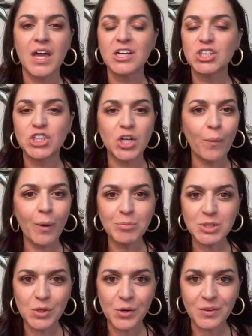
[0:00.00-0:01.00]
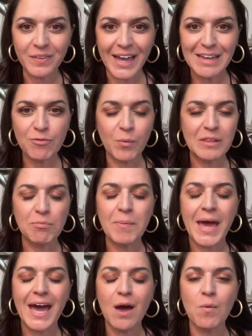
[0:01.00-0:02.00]
Show up to your life with
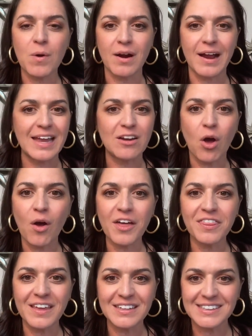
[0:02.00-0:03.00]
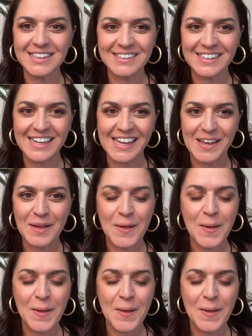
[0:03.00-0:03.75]
power and authenticity.